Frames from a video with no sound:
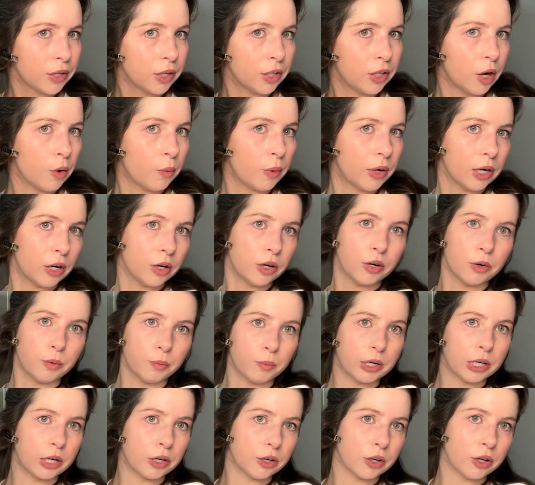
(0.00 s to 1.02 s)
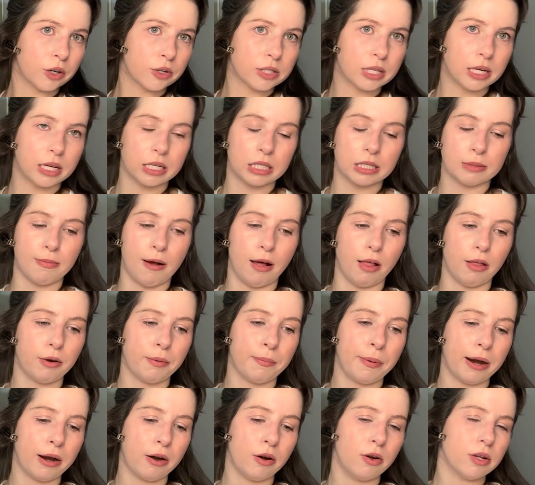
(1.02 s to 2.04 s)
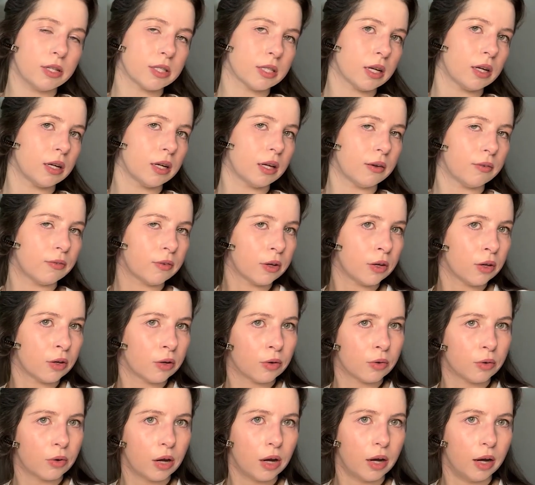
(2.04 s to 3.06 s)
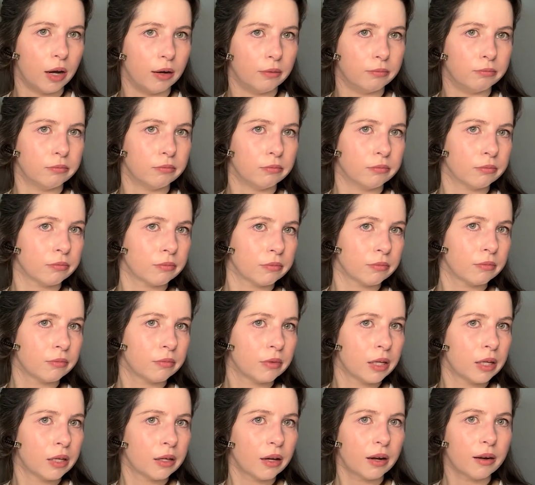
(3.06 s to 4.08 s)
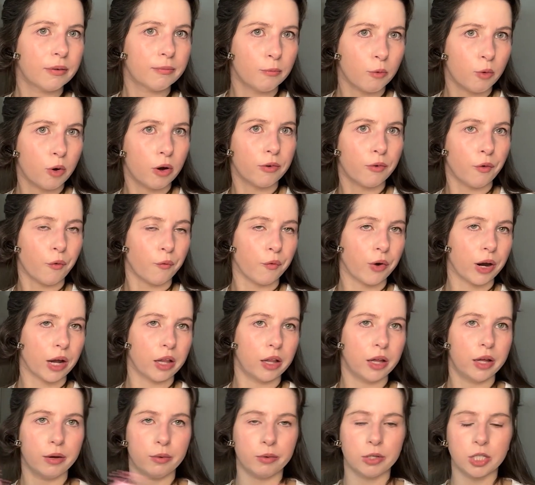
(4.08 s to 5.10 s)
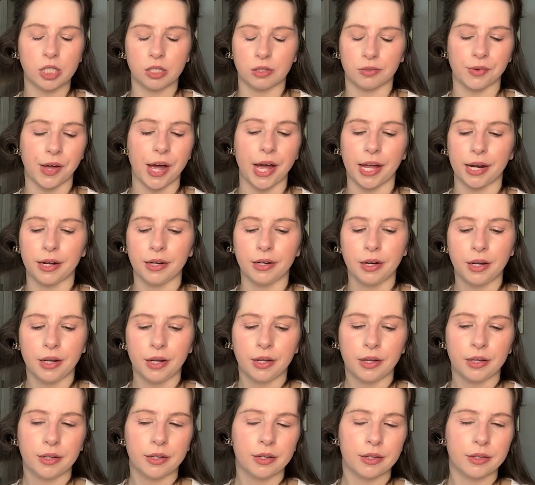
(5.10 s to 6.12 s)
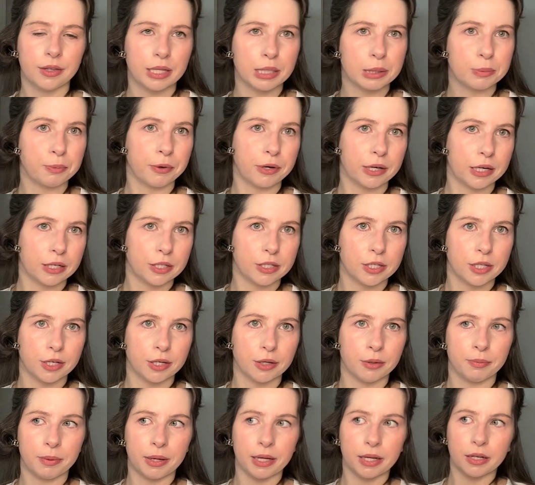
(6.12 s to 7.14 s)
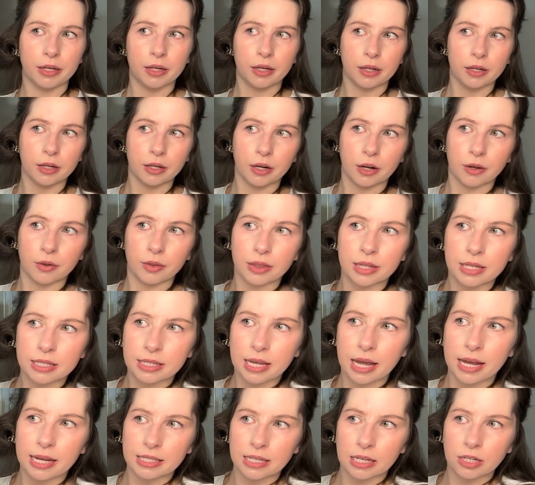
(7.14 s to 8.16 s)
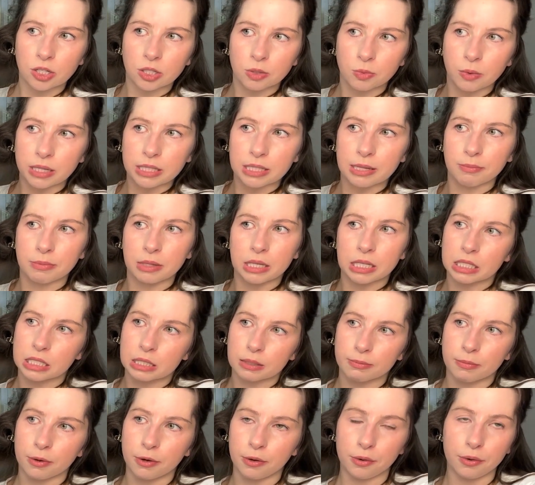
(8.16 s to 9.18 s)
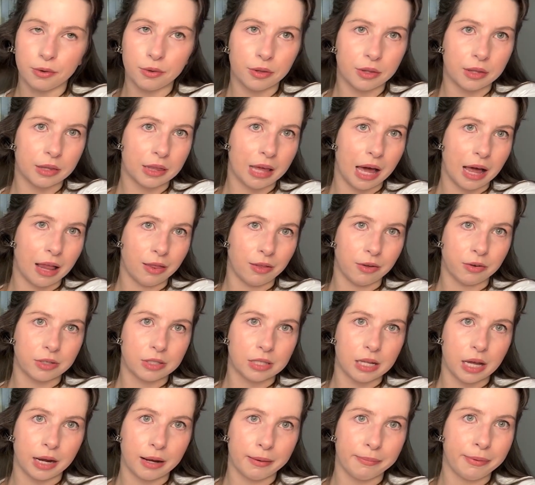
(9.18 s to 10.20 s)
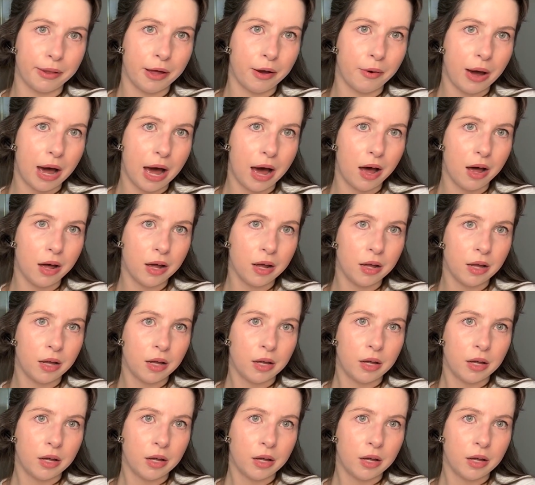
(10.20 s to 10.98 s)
You know, when you're using a smaller barrel, it's going to give you kind of more of a ringlet, which is fine. That's pretty too. But you know, in this case, I just want something smooth that looks like a blowout.